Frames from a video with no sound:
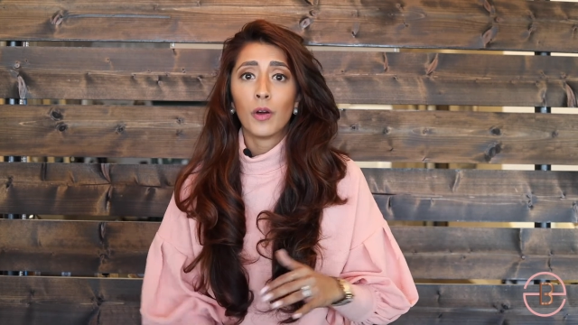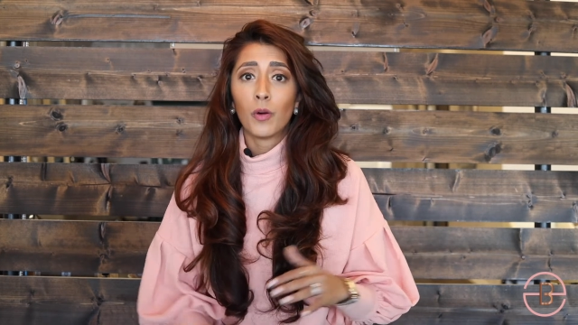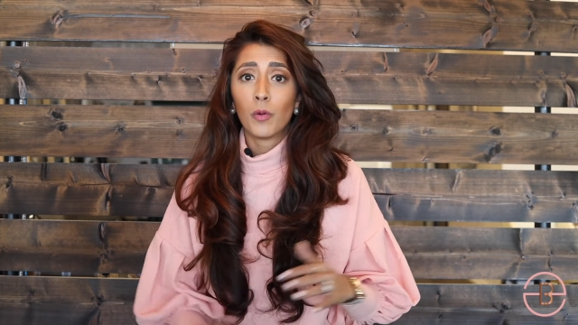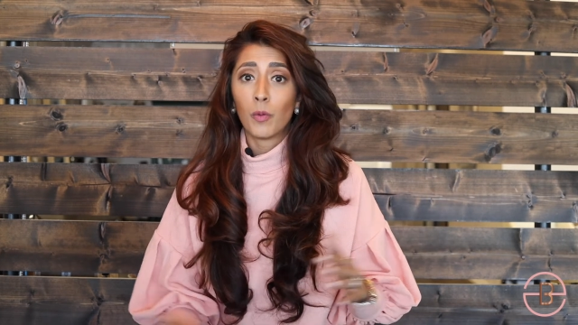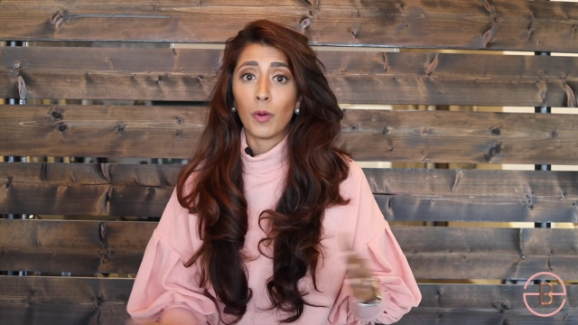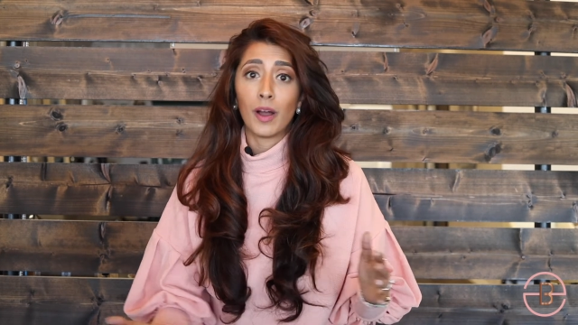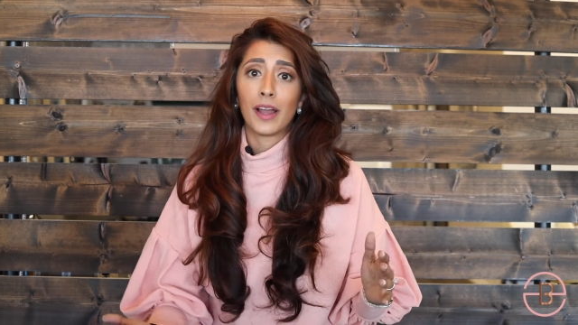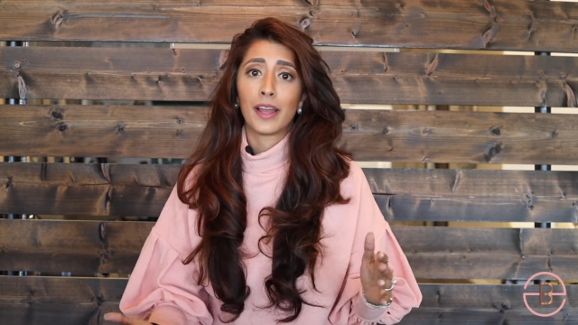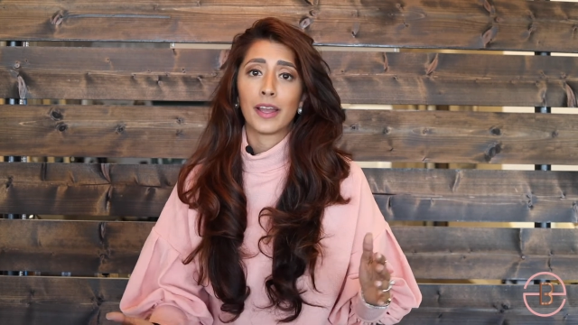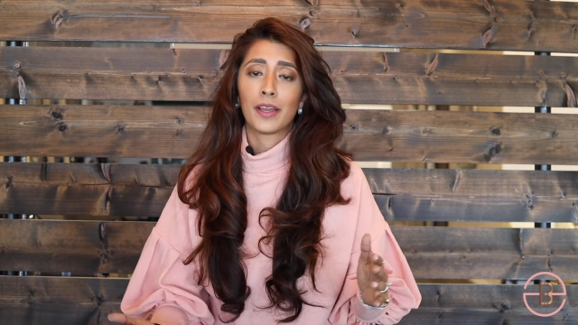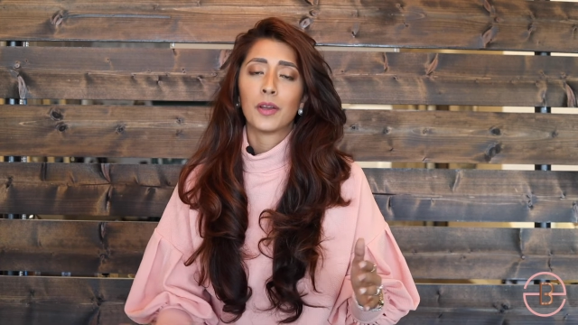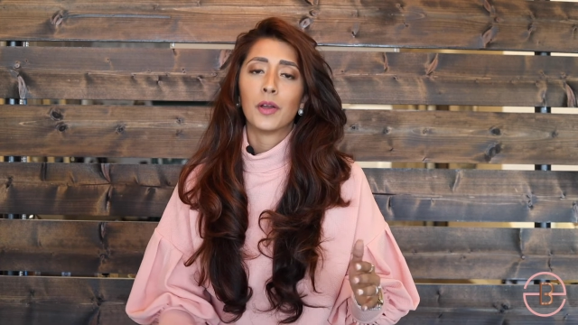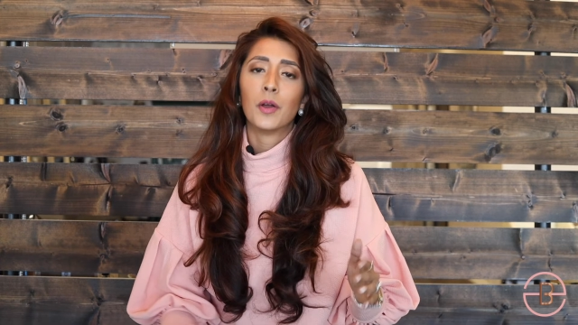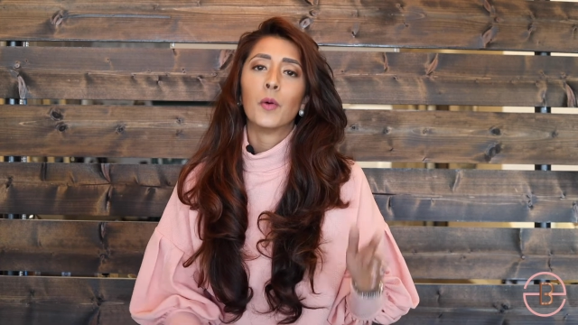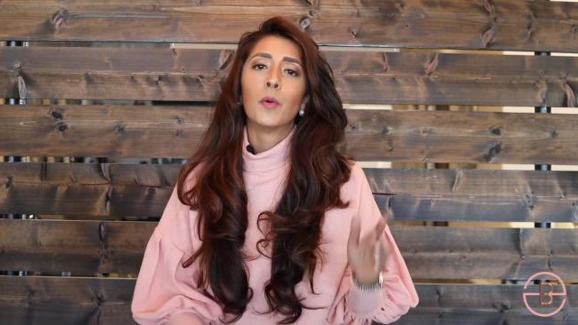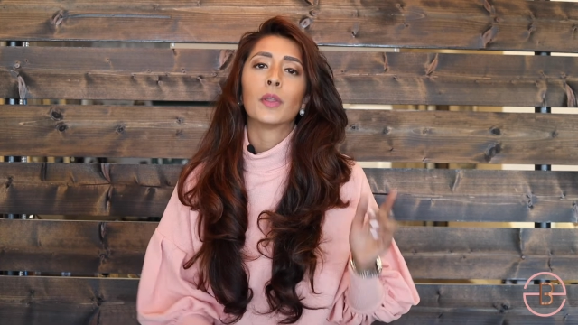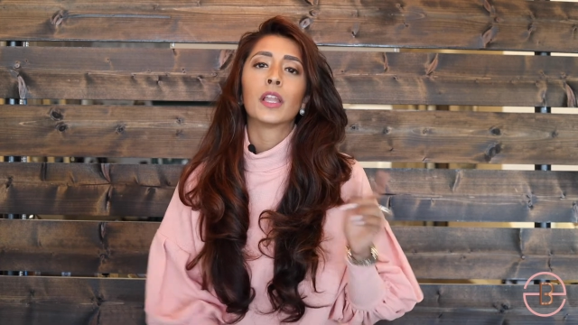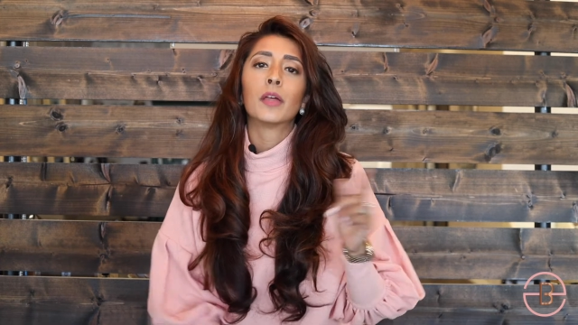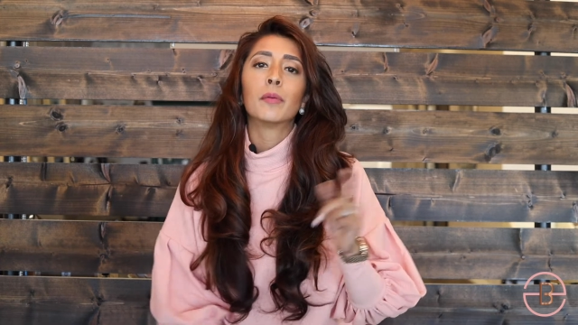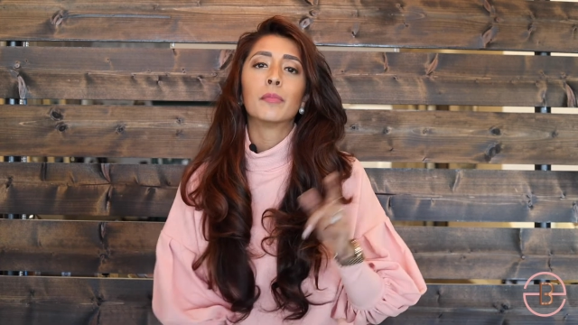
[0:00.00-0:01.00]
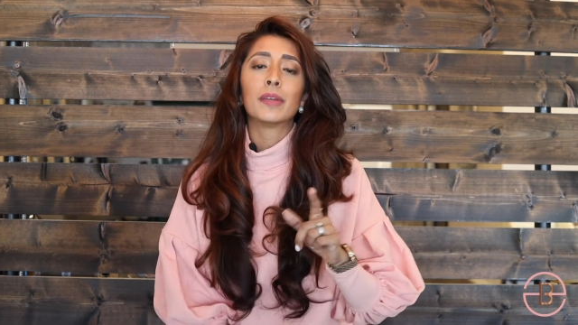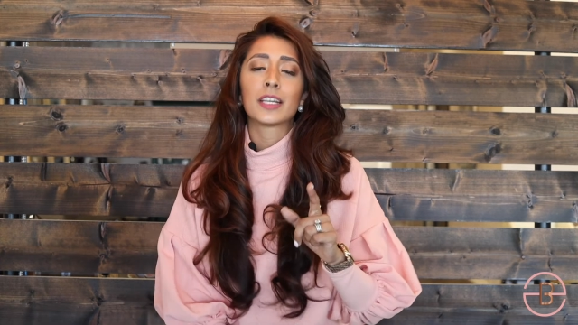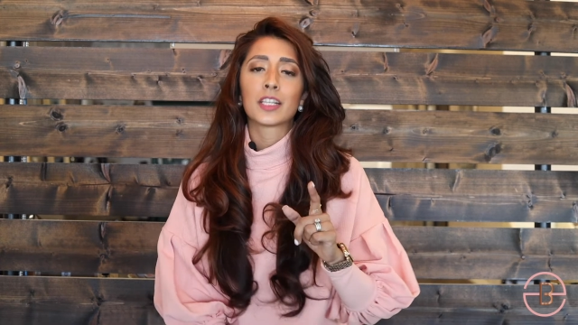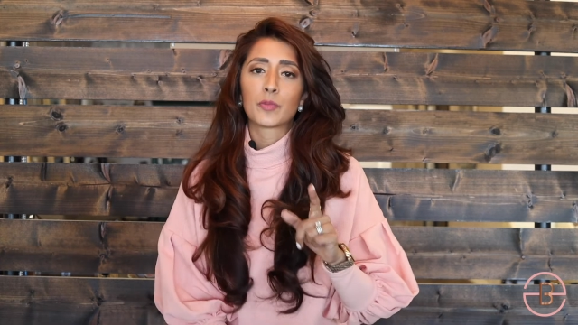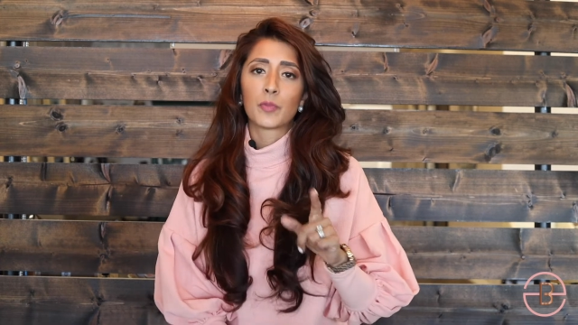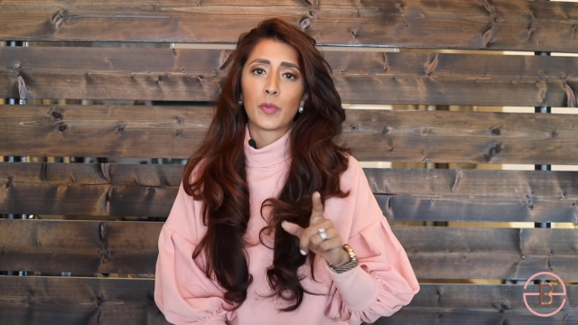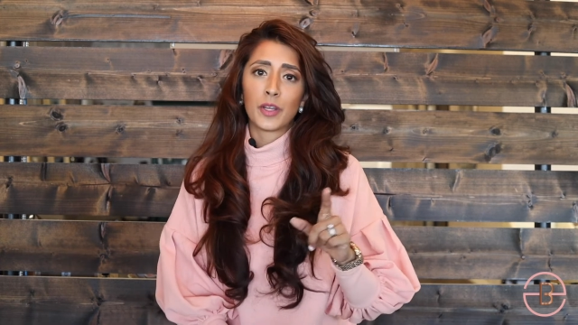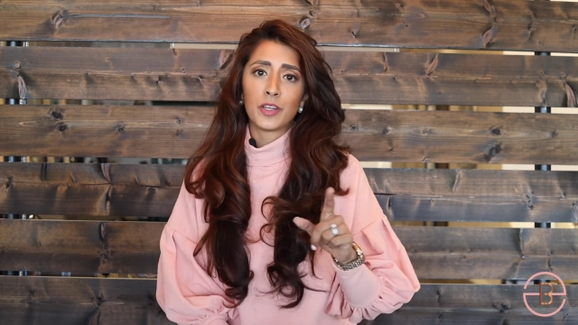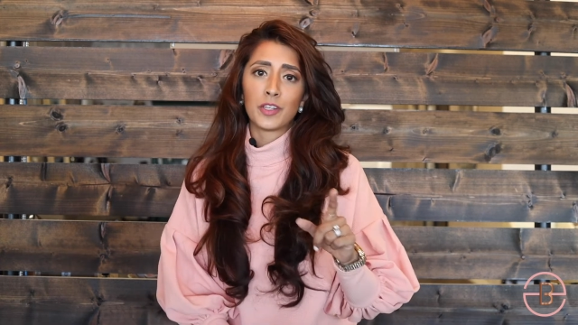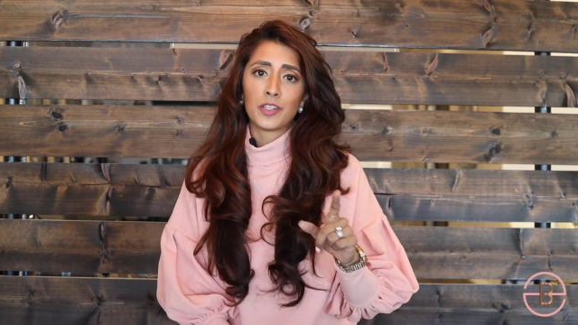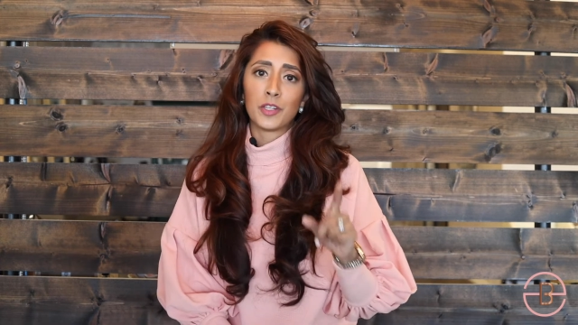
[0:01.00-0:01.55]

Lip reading: Why? Well, let me explain